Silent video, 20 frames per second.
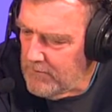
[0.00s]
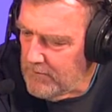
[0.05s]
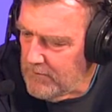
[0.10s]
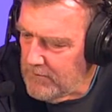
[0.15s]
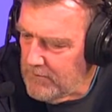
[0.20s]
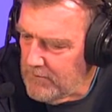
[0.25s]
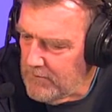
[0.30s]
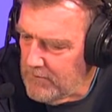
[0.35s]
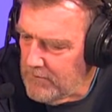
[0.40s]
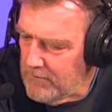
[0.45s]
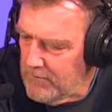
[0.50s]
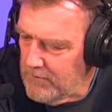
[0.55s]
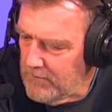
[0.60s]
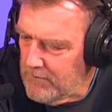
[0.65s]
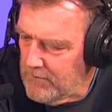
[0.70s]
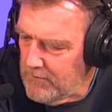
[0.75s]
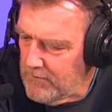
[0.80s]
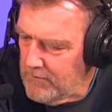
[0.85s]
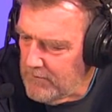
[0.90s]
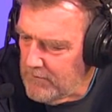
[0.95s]

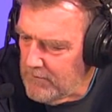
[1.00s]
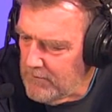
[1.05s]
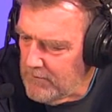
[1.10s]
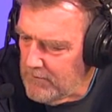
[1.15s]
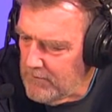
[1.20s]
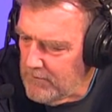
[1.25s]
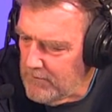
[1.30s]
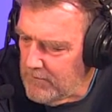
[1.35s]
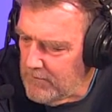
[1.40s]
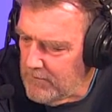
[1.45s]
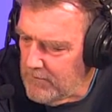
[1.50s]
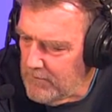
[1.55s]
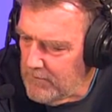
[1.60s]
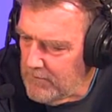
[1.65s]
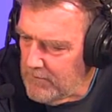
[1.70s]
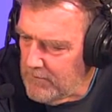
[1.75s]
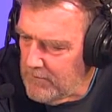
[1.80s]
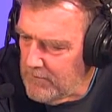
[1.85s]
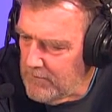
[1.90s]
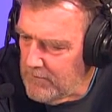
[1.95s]

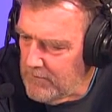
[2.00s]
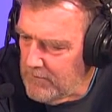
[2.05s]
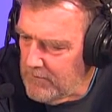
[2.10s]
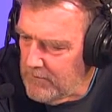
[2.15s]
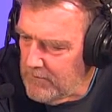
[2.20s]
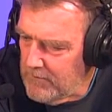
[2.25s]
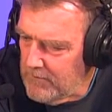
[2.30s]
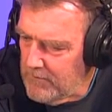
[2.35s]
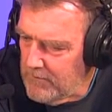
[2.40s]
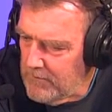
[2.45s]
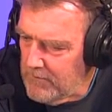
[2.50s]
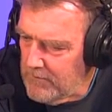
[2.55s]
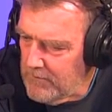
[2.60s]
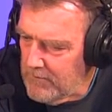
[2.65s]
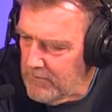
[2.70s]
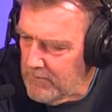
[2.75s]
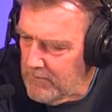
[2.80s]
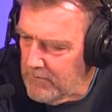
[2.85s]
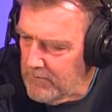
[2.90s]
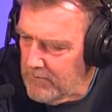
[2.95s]

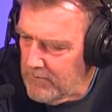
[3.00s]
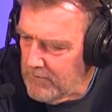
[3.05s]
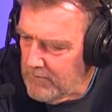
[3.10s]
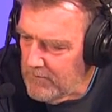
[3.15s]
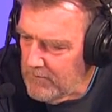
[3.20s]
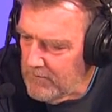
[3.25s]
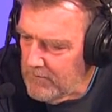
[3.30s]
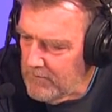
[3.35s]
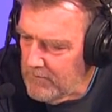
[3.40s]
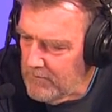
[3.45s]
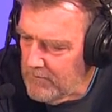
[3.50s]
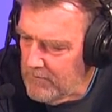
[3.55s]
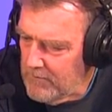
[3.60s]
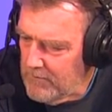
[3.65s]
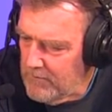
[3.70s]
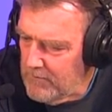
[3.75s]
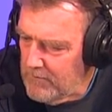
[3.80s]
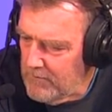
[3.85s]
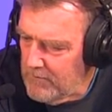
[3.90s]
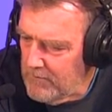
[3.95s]

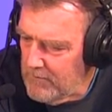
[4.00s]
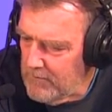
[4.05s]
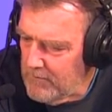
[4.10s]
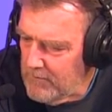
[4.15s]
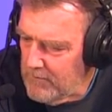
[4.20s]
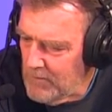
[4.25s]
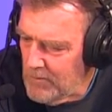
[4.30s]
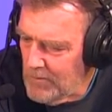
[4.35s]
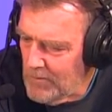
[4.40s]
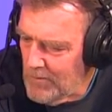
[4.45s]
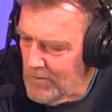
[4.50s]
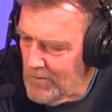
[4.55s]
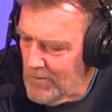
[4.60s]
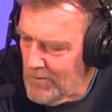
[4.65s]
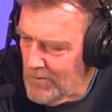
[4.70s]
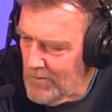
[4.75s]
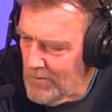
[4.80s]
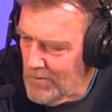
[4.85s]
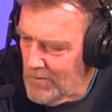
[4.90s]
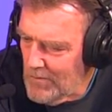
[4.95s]

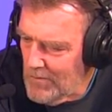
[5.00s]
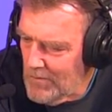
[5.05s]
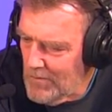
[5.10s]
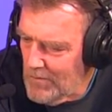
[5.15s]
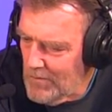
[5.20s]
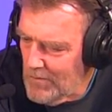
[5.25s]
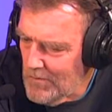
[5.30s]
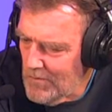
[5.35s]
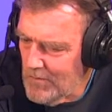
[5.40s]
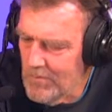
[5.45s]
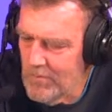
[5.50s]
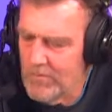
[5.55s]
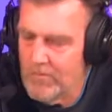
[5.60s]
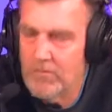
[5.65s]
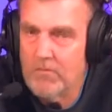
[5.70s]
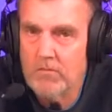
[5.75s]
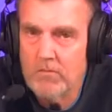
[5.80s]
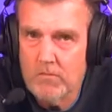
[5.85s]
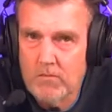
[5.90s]
(not speaking)